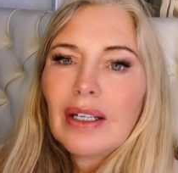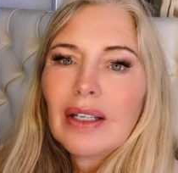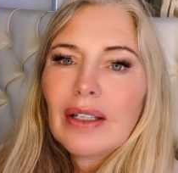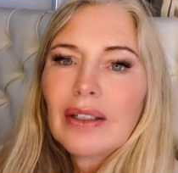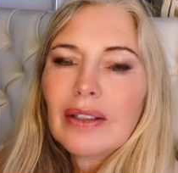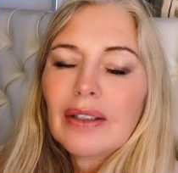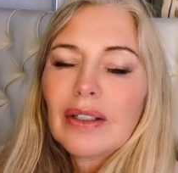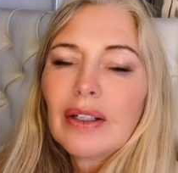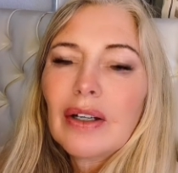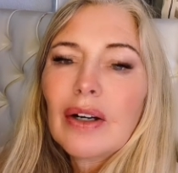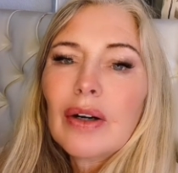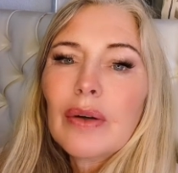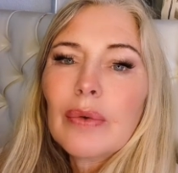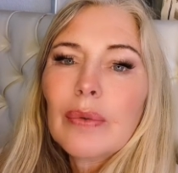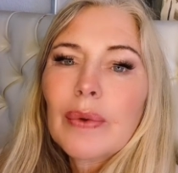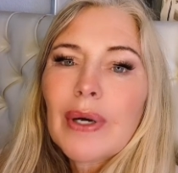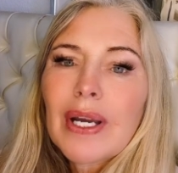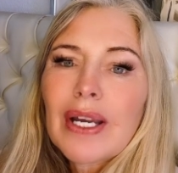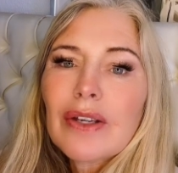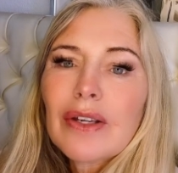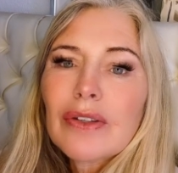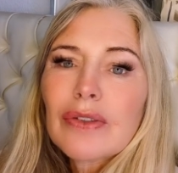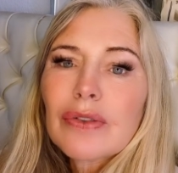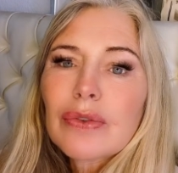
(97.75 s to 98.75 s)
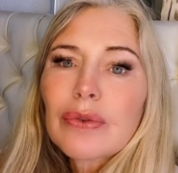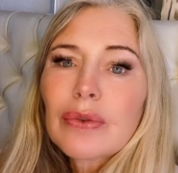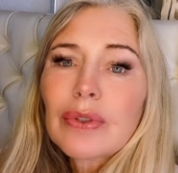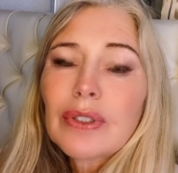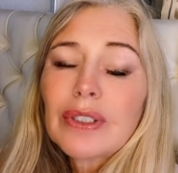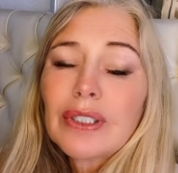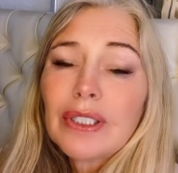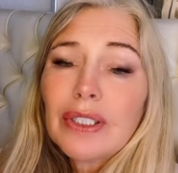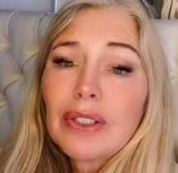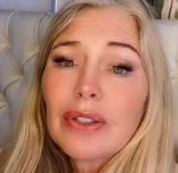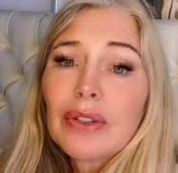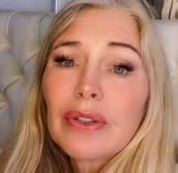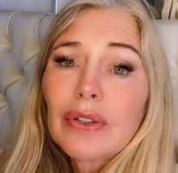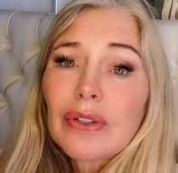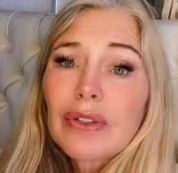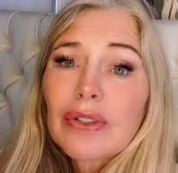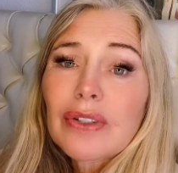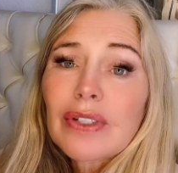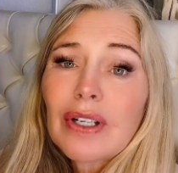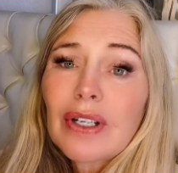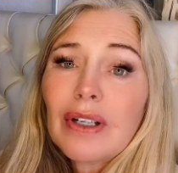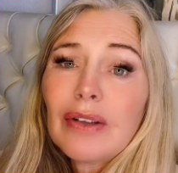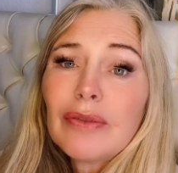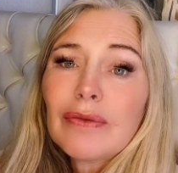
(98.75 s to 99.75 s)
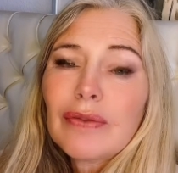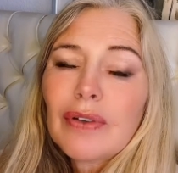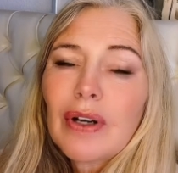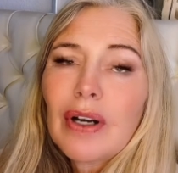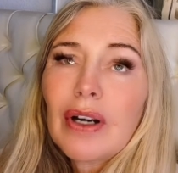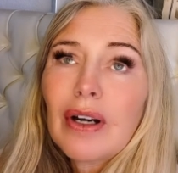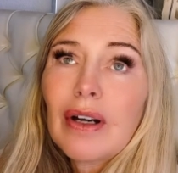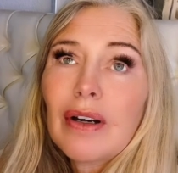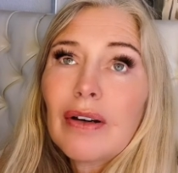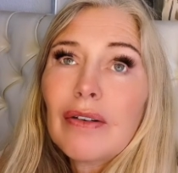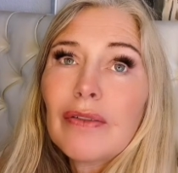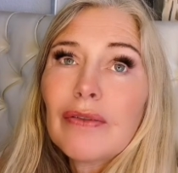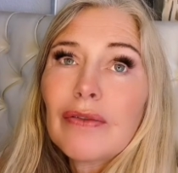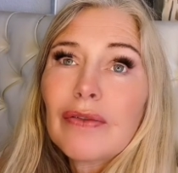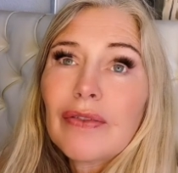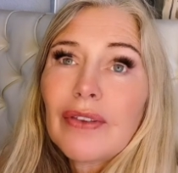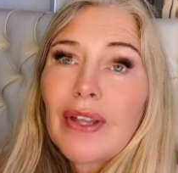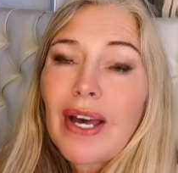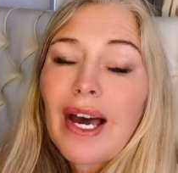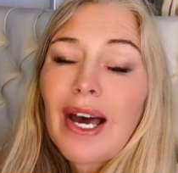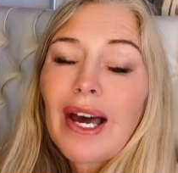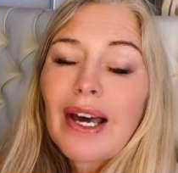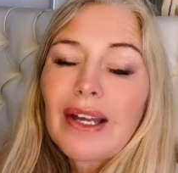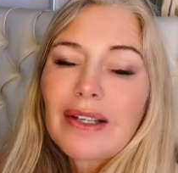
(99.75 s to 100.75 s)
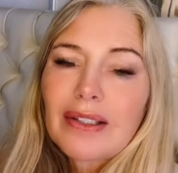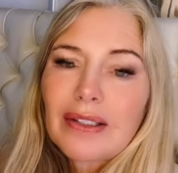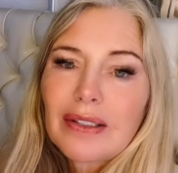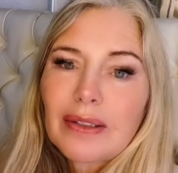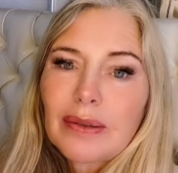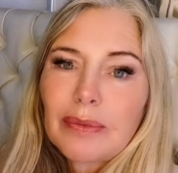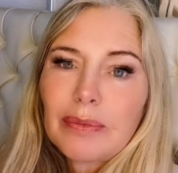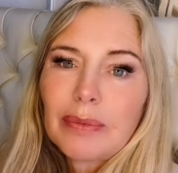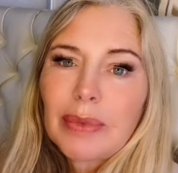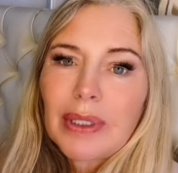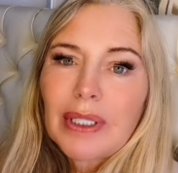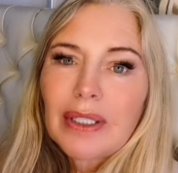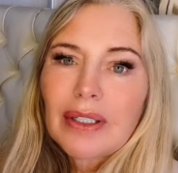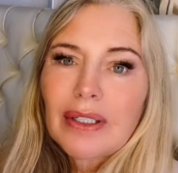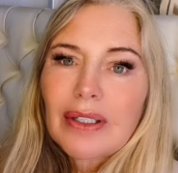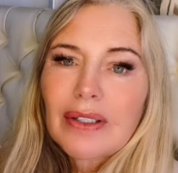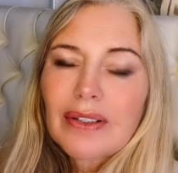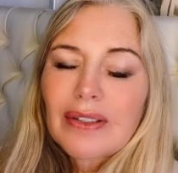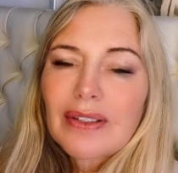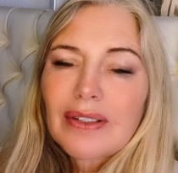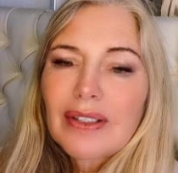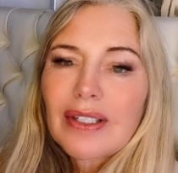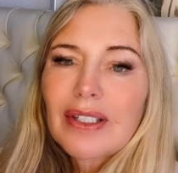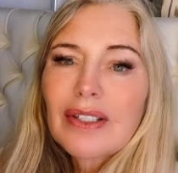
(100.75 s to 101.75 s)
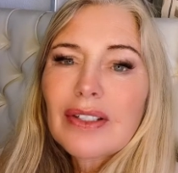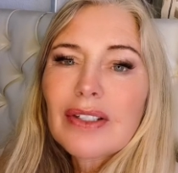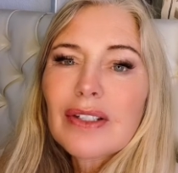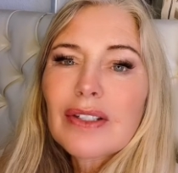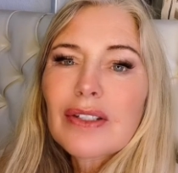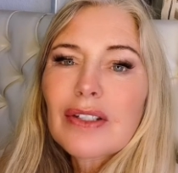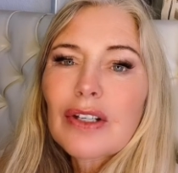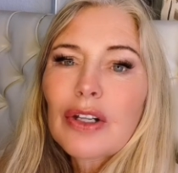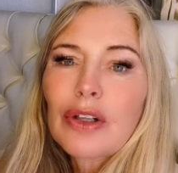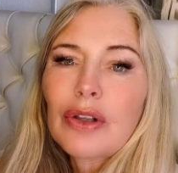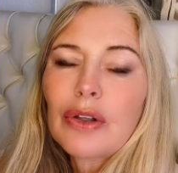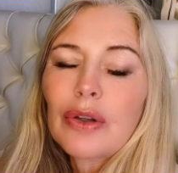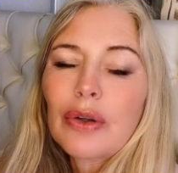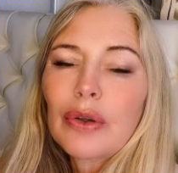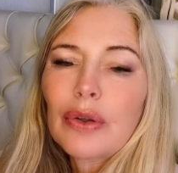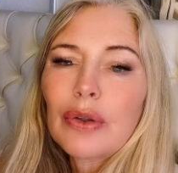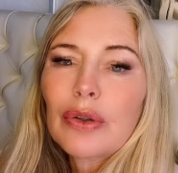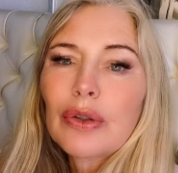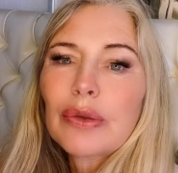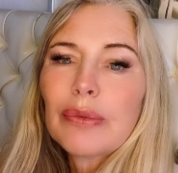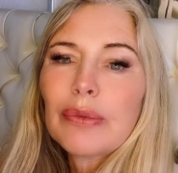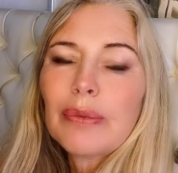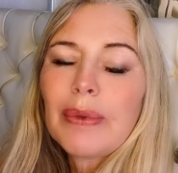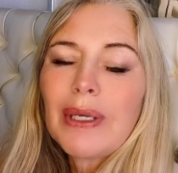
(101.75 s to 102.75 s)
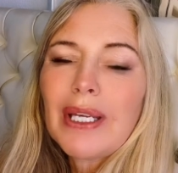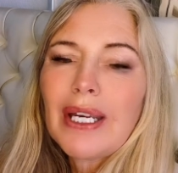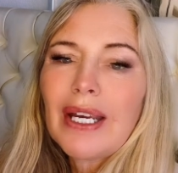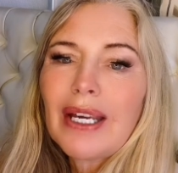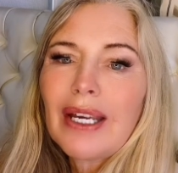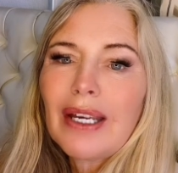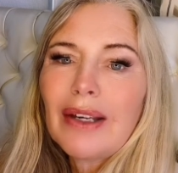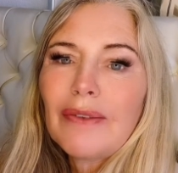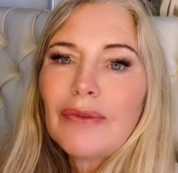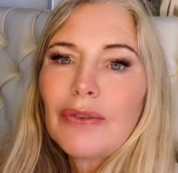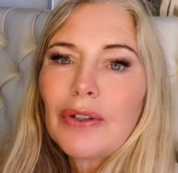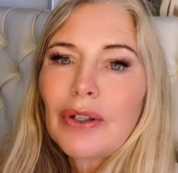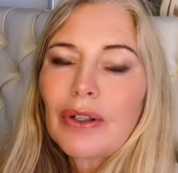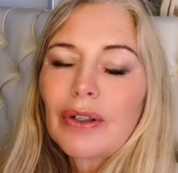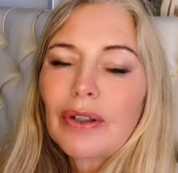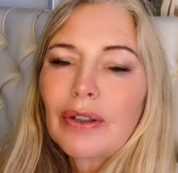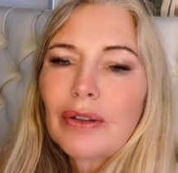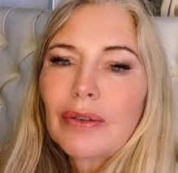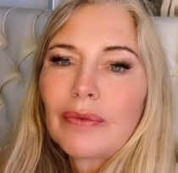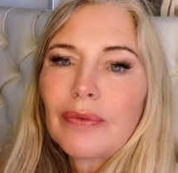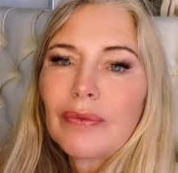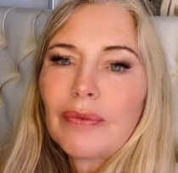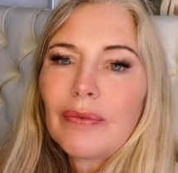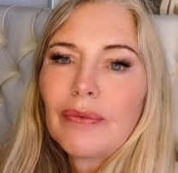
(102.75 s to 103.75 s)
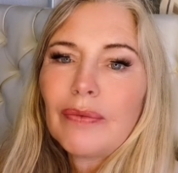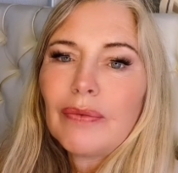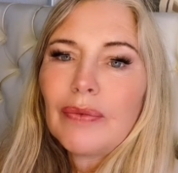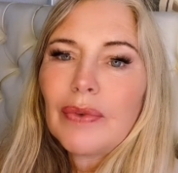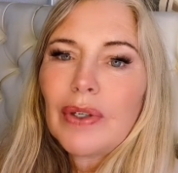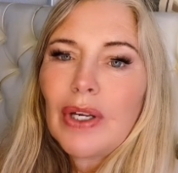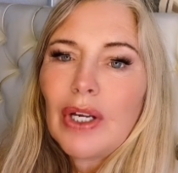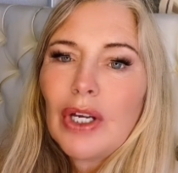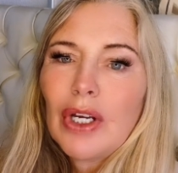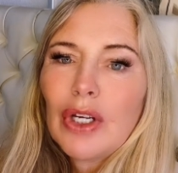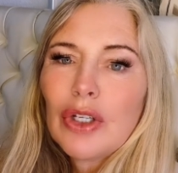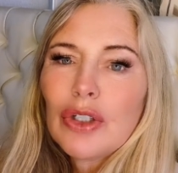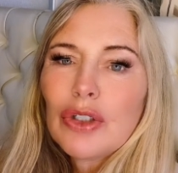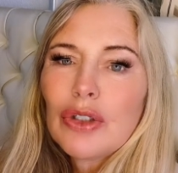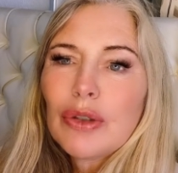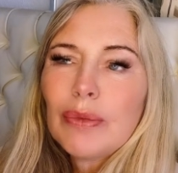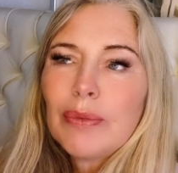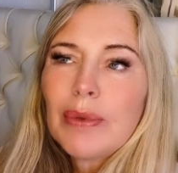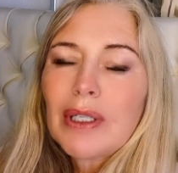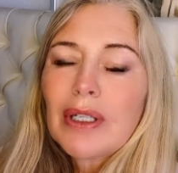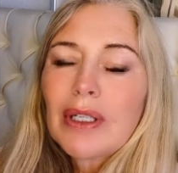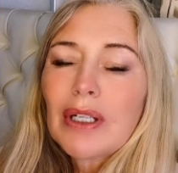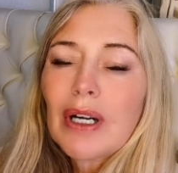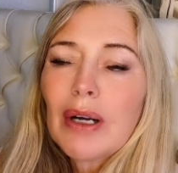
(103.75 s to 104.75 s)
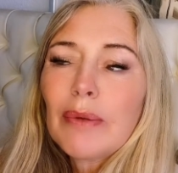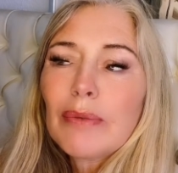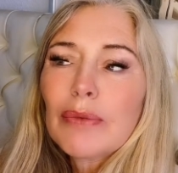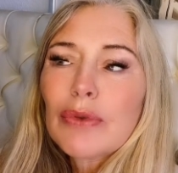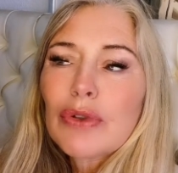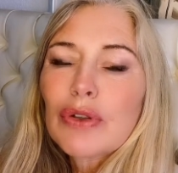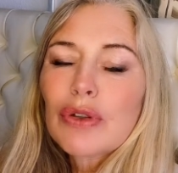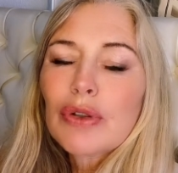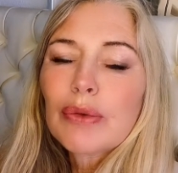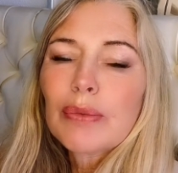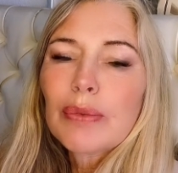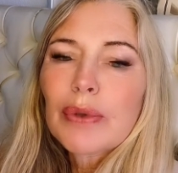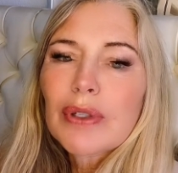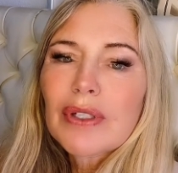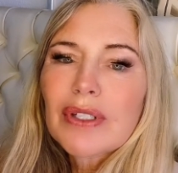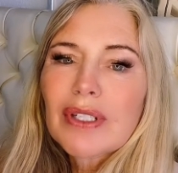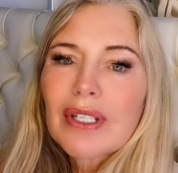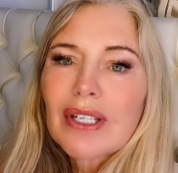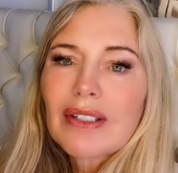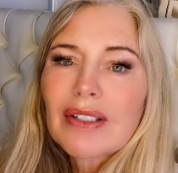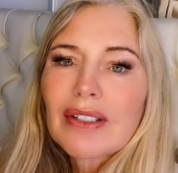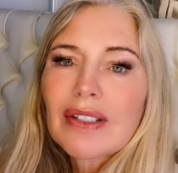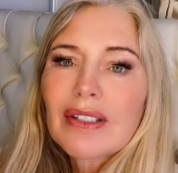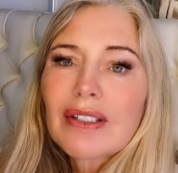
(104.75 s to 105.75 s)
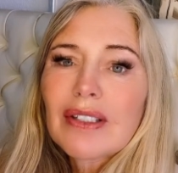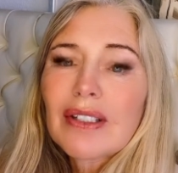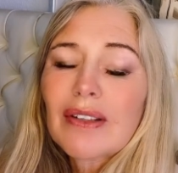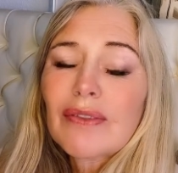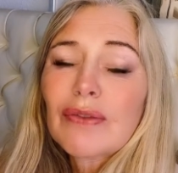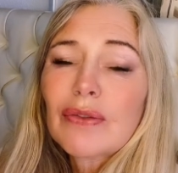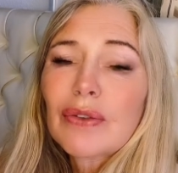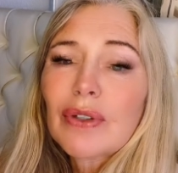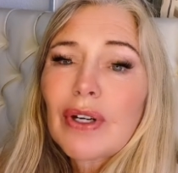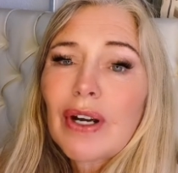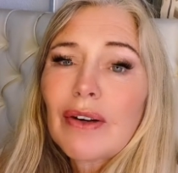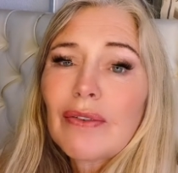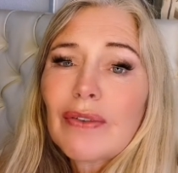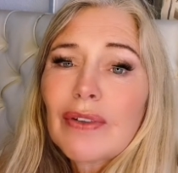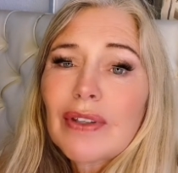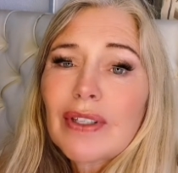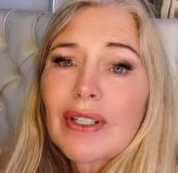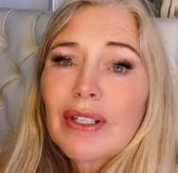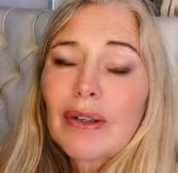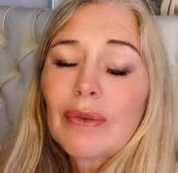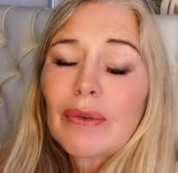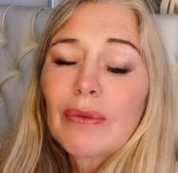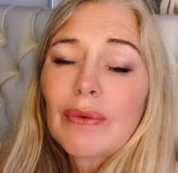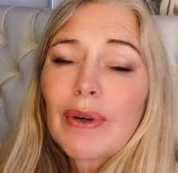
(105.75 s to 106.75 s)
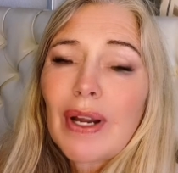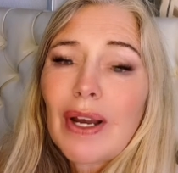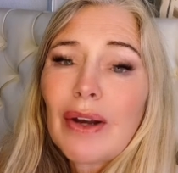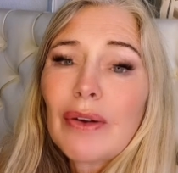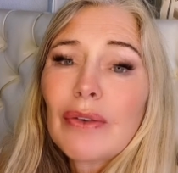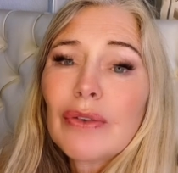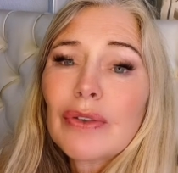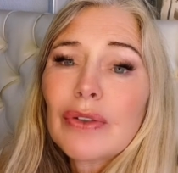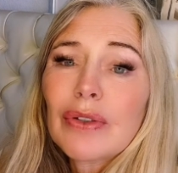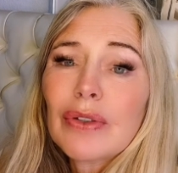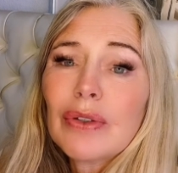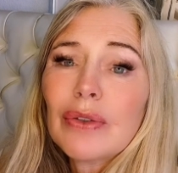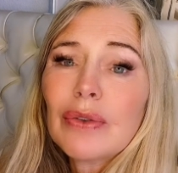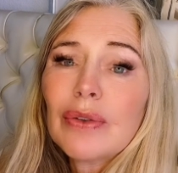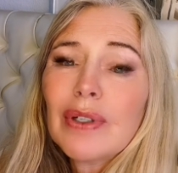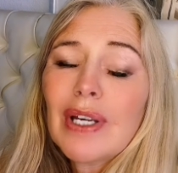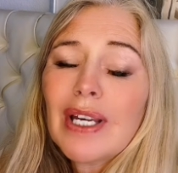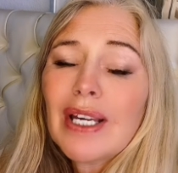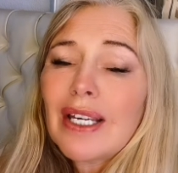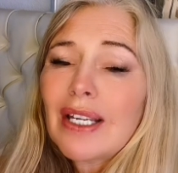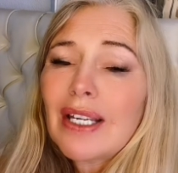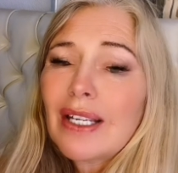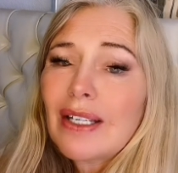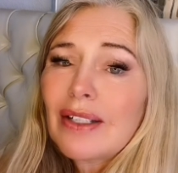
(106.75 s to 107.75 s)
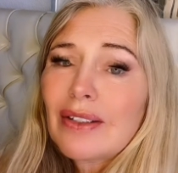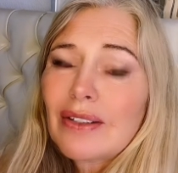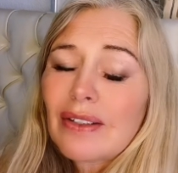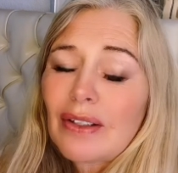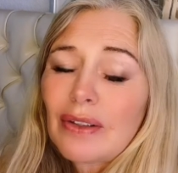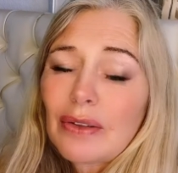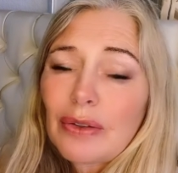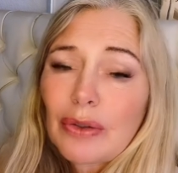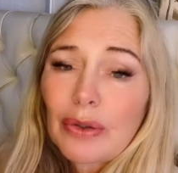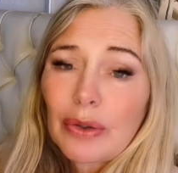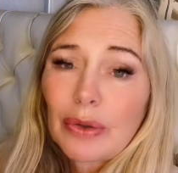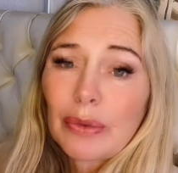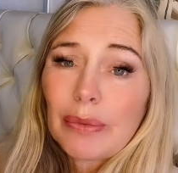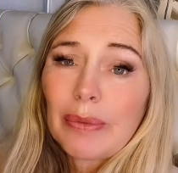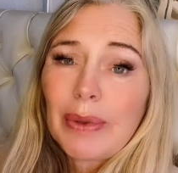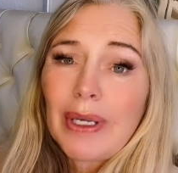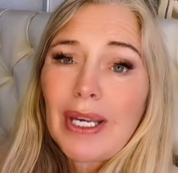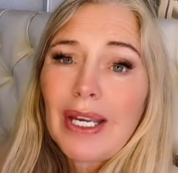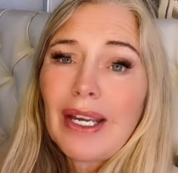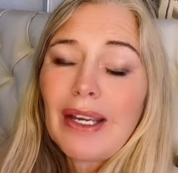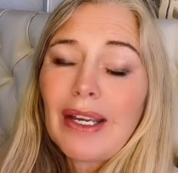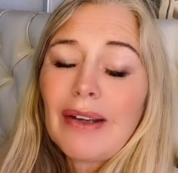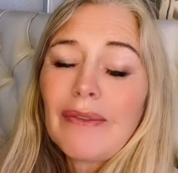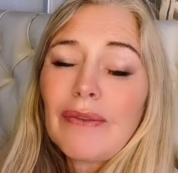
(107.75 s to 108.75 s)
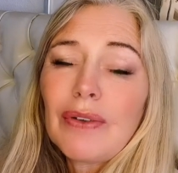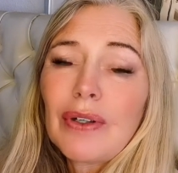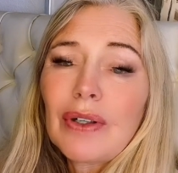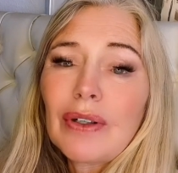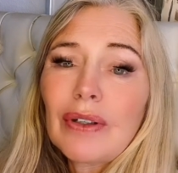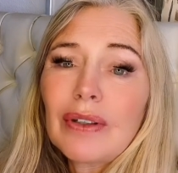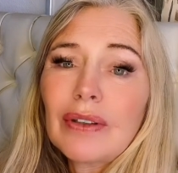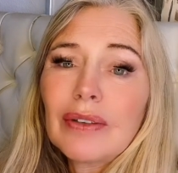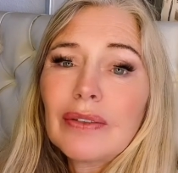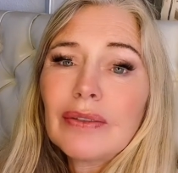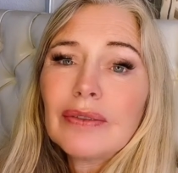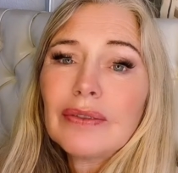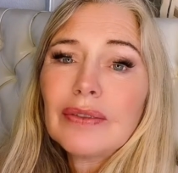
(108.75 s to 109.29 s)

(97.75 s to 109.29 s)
There are ways to clear yourself of that because this is a learned behavior. To become super sensitive to everything around you is a learned behavior.